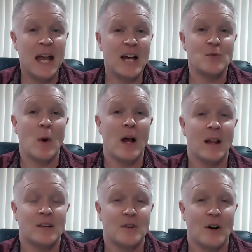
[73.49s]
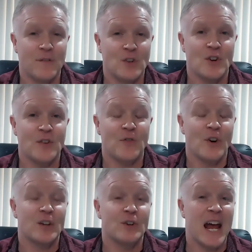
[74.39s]
as well as our vision
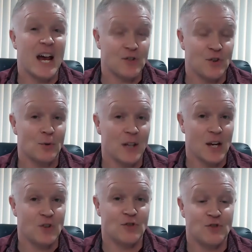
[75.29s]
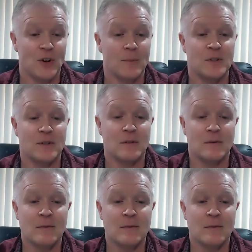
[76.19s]
for international relationships.